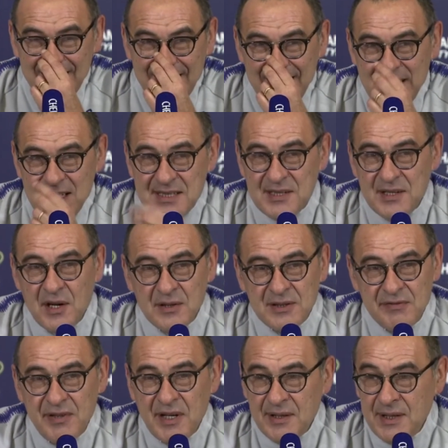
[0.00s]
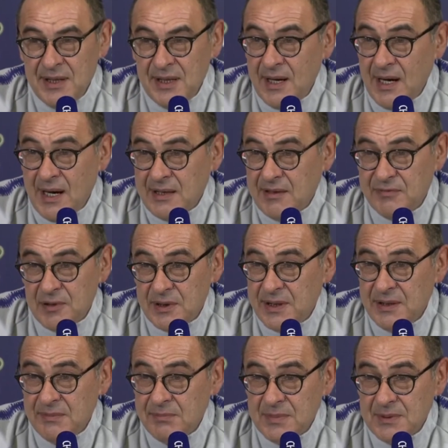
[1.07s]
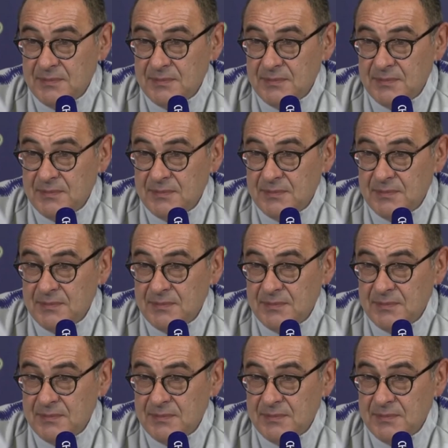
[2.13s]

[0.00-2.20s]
It's not very high for him.